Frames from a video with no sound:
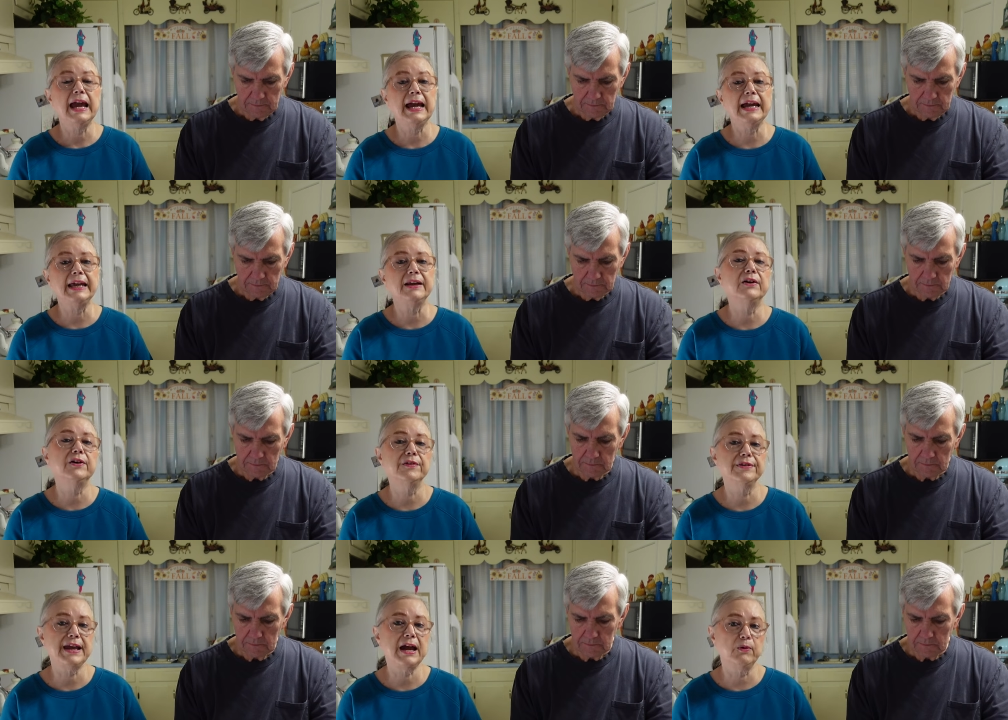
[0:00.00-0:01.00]
Speaker 1: and uh,
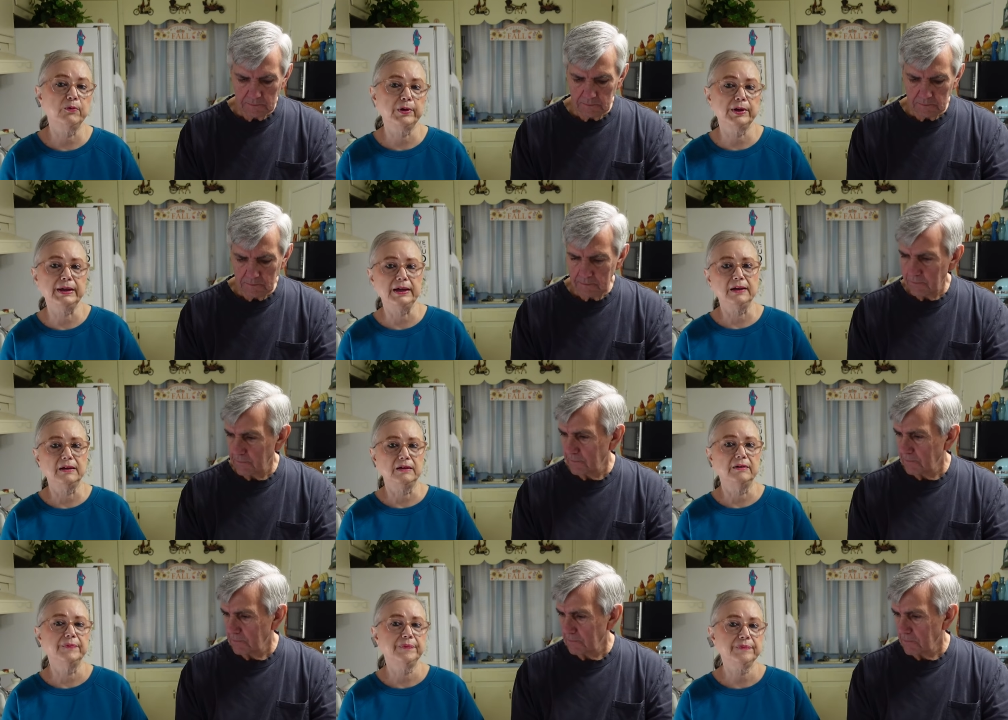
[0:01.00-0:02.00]
that really
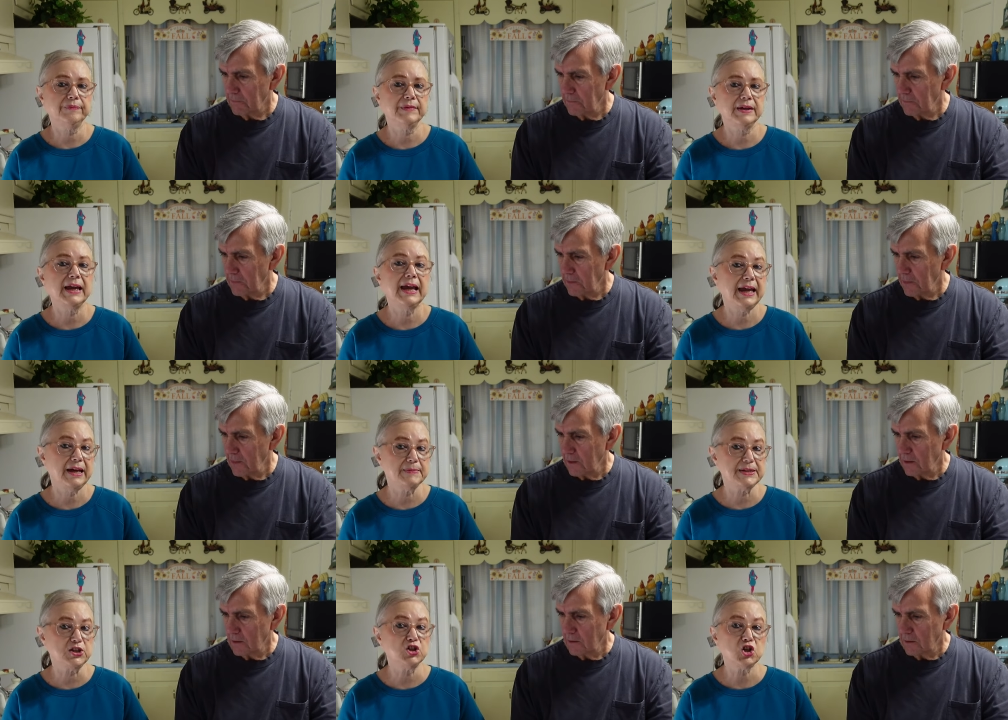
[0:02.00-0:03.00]
um, helps
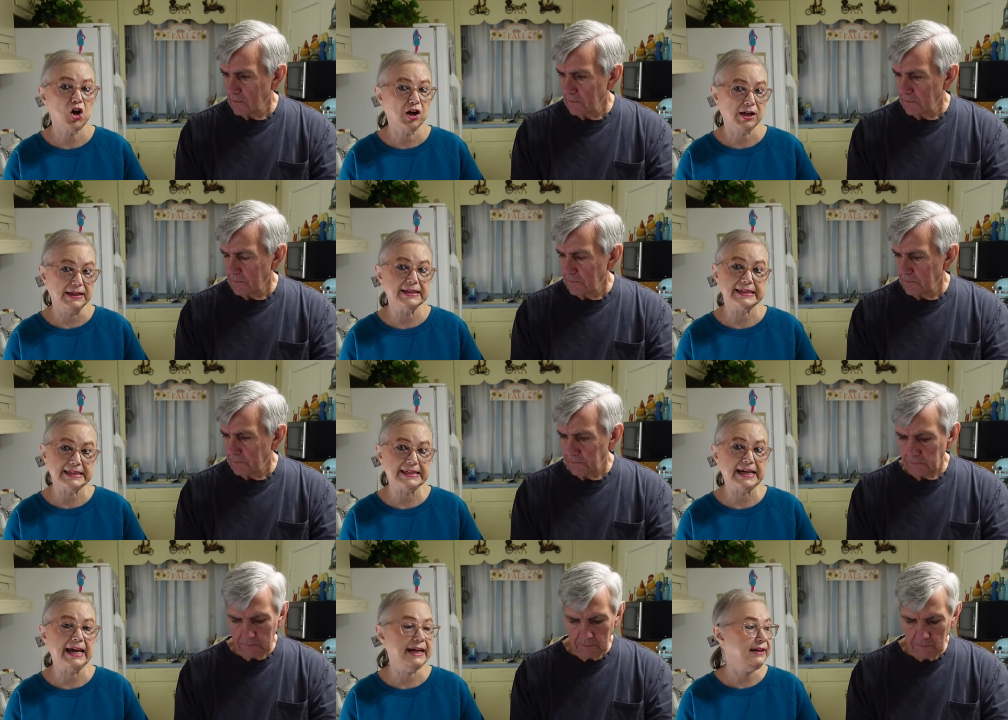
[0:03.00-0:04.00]
the chocolate
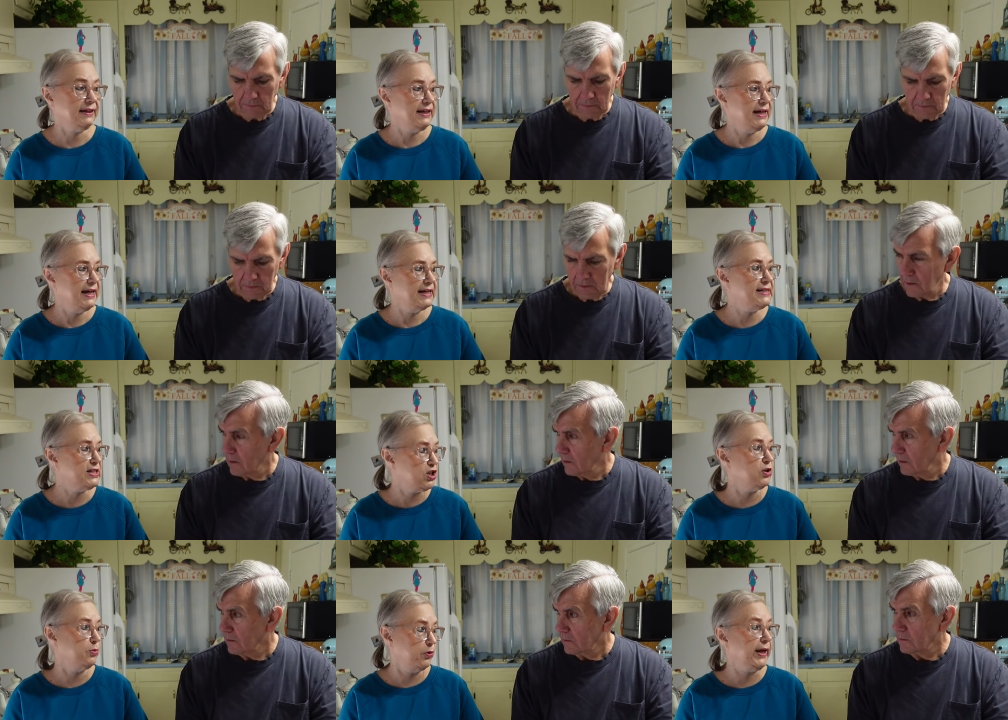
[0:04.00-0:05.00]
stay instead
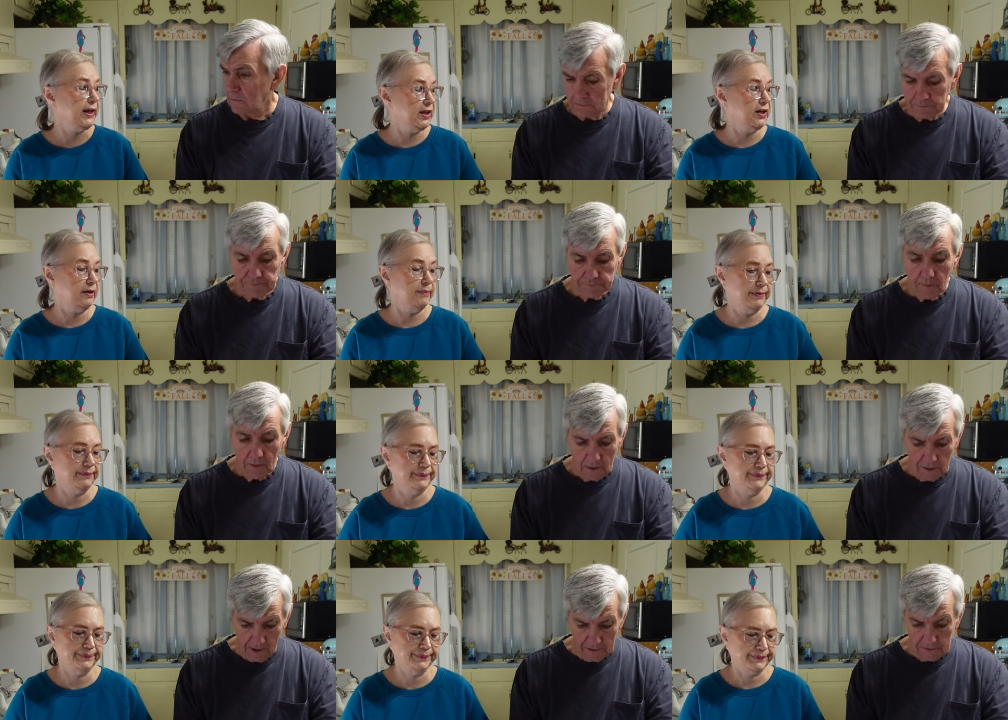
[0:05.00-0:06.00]
of breaking up.
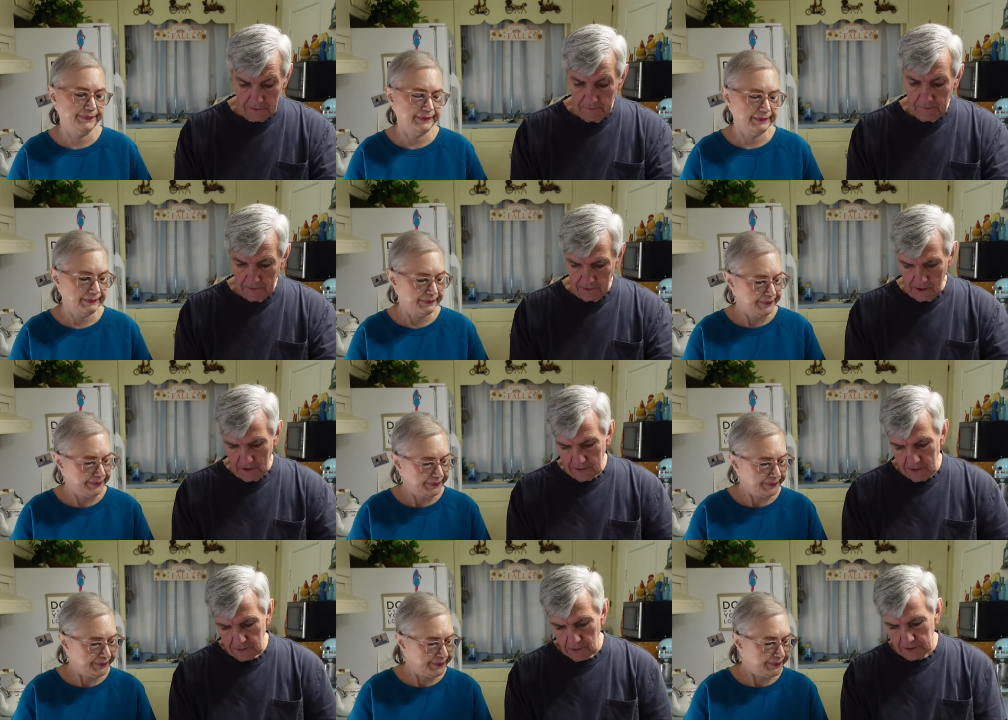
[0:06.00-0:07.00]
Speaker 2: Yes, yeah, and
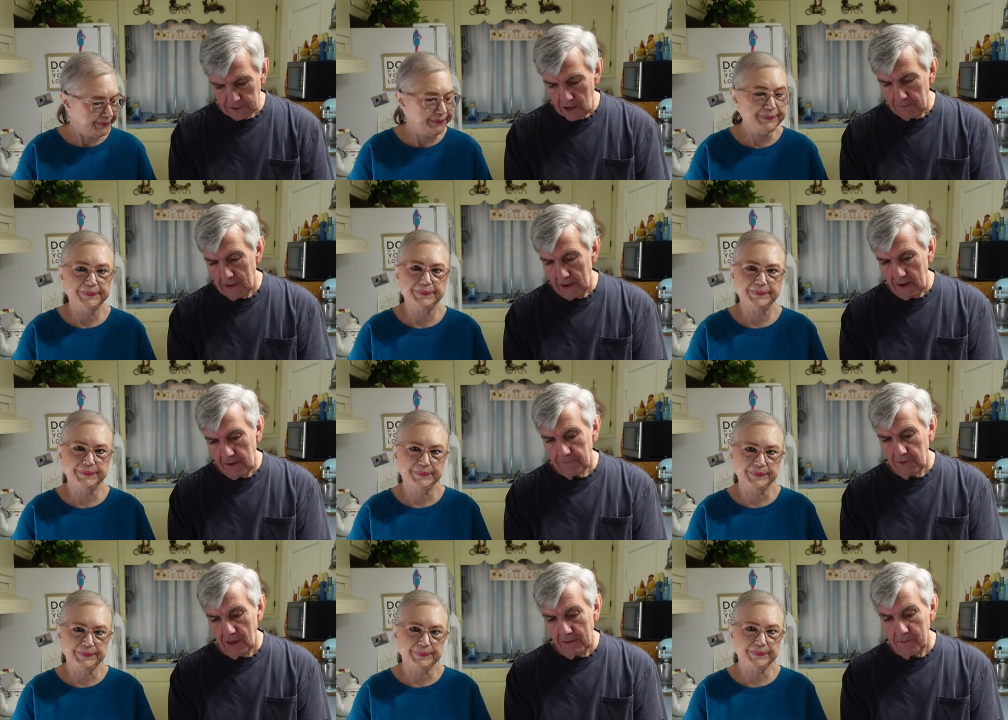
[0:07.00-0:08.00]
that's what I was talking about. After
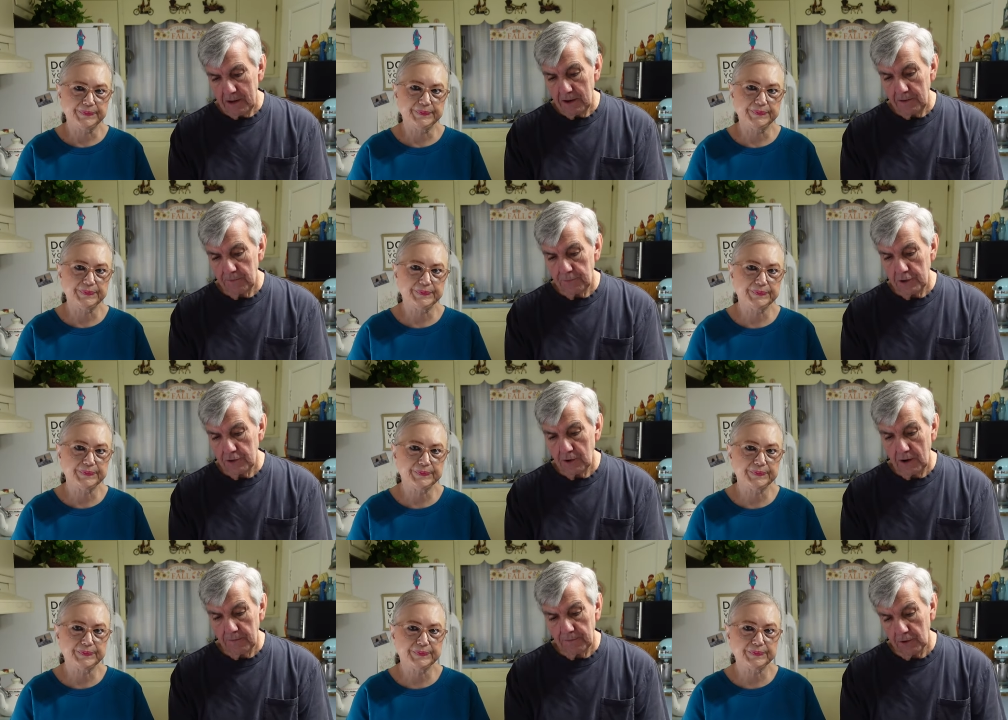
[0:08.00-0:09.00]
they've been in the
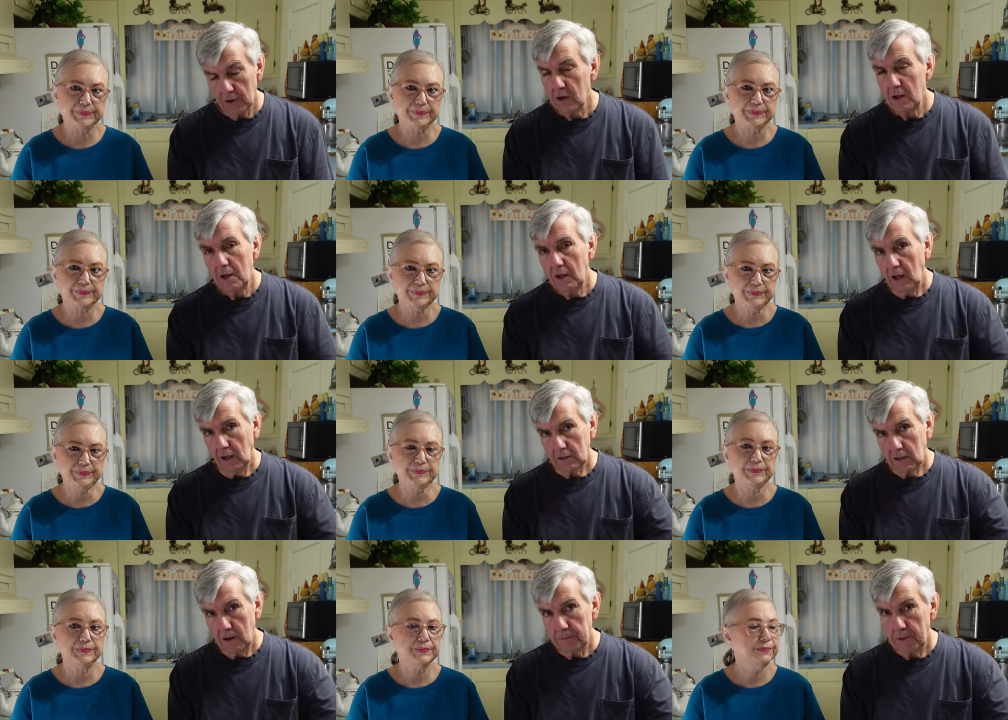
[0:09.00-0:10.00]
refrigerator for a
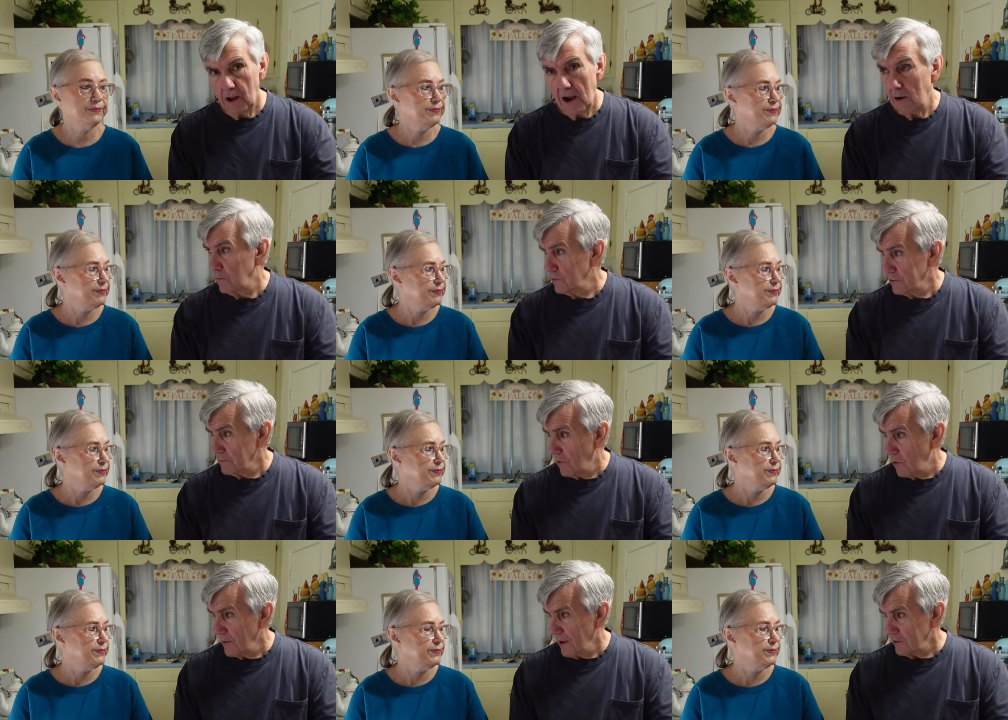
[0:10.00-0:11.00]
couple hours or
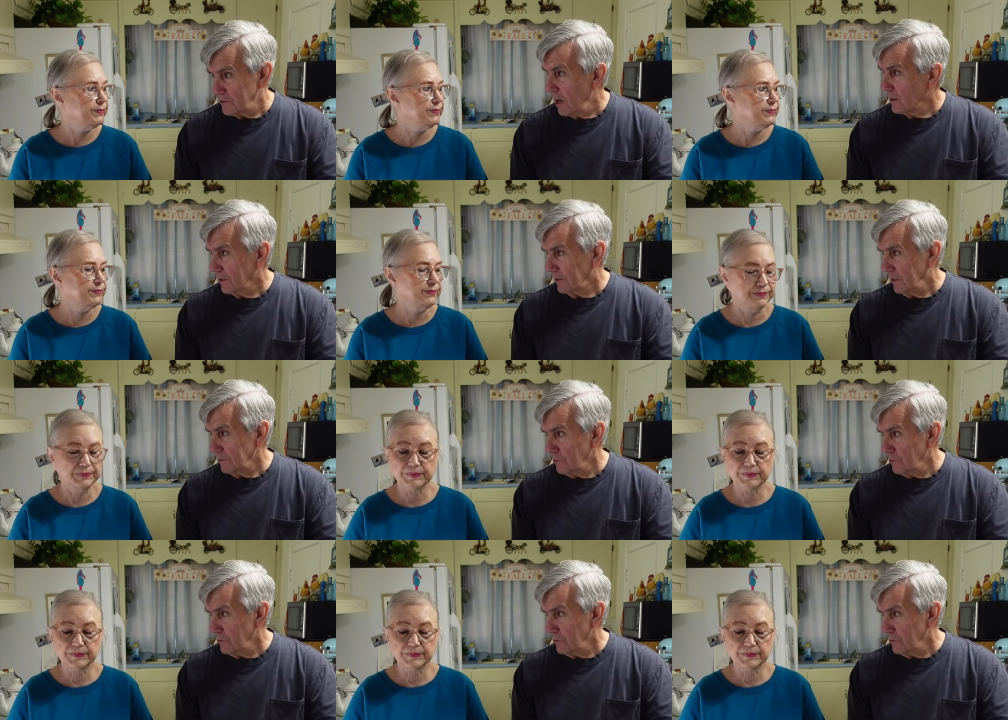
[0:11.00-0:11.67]
more, that chocolate gets